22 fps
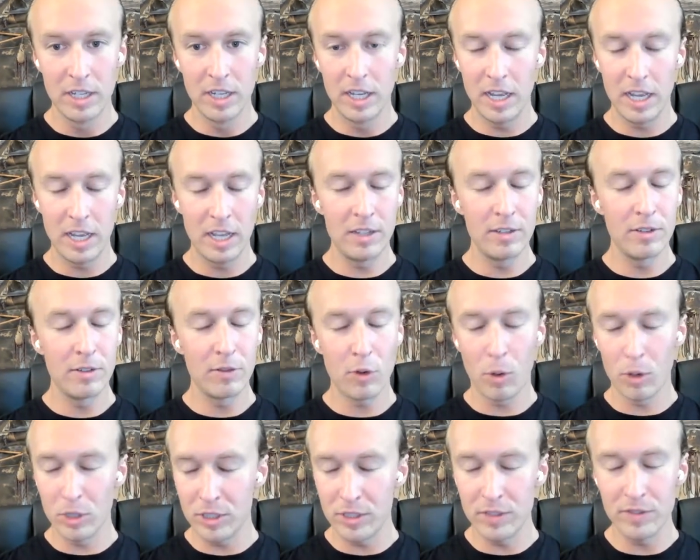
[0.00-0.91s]
And of
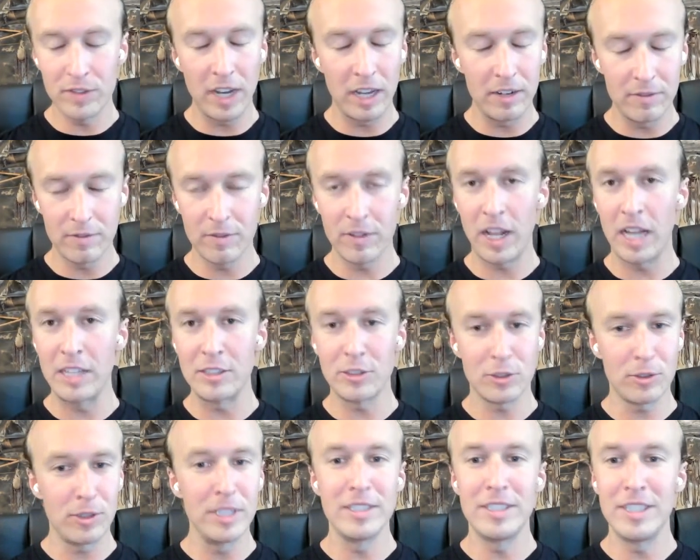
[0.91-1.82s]
course, you've got flat
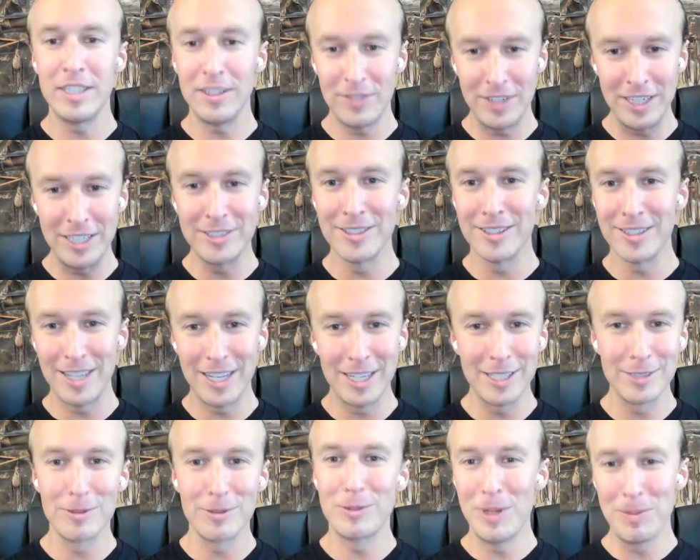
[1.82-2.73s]
screen TVs and
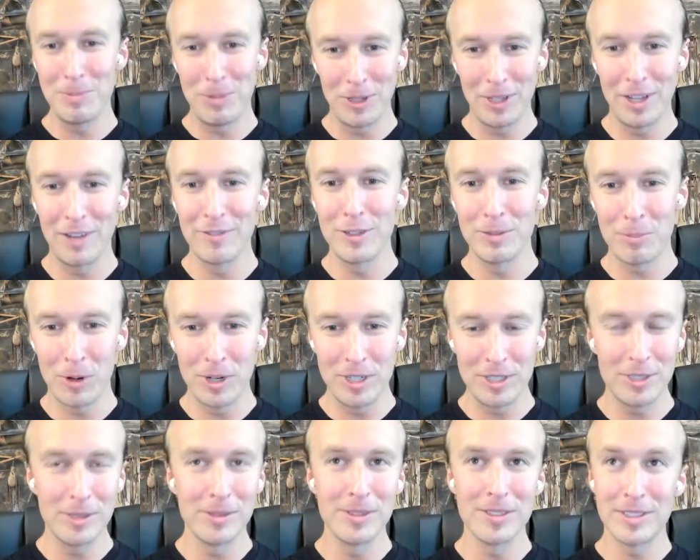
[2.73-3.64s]
things which people love to
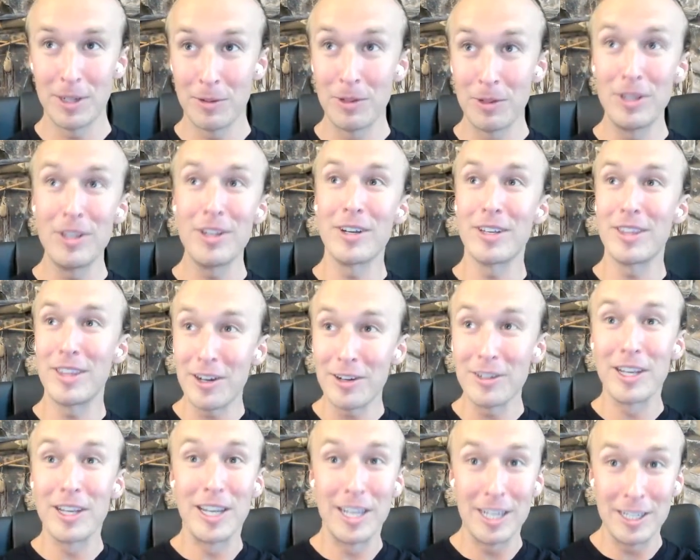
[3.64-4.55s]
point to and say, well, look,
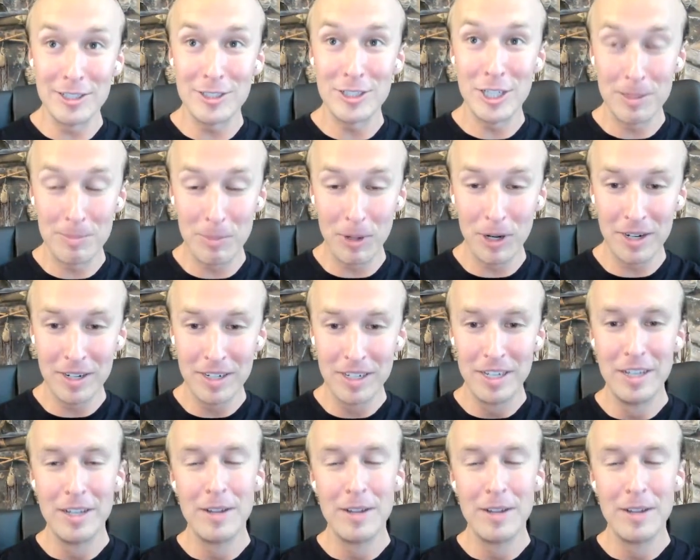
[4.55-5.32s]
they're getting cheaper,